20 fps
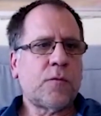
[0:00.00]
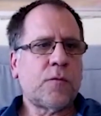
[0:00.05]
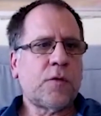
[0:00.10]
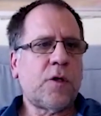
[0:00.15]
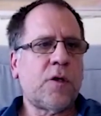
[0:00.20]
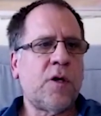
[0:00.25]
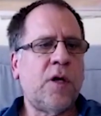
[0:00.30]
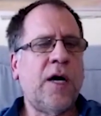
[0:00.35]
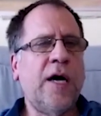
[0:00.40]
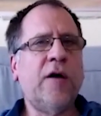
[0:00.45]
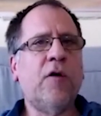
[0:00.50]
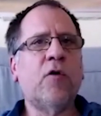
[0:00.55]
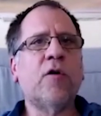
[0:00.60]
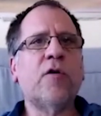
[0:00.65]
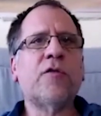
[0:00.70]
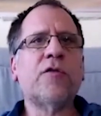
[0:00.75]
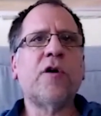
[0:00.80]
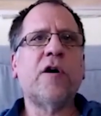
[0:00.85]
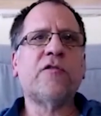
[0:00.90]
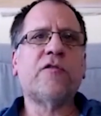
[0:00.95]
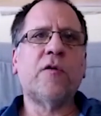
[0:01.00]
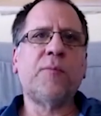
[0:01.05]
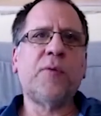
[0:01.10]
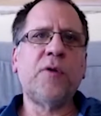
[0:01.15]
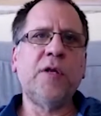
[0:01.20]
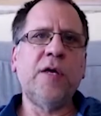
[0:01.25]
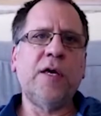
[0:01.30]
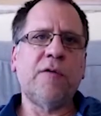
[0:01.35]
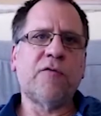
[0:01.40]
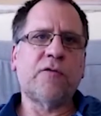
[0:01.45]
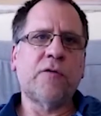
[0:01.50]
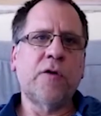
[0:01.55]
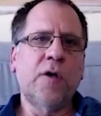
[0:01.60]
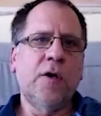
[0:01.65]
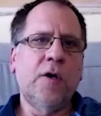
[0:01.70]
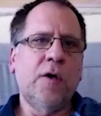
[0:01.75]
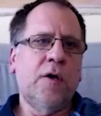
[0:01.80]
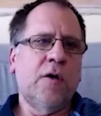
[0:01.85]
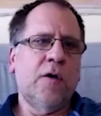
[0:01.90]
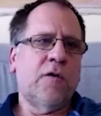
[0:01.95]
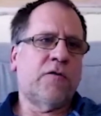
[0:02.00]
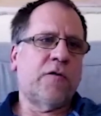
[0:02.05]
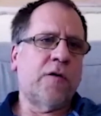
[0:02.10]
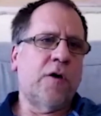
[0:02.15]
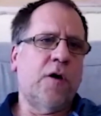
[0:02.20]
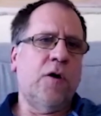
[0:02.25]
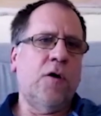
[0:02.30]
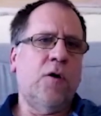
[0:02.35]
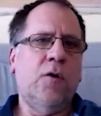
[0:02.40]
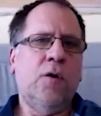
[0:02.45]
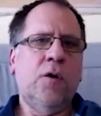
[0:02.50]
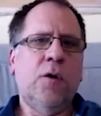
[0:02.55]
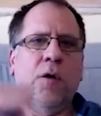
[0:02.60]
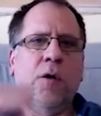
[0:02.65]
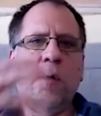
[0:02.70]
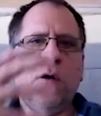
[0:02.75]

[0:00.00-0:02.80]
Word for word: Mm. Higher order thoughts are beliefs. So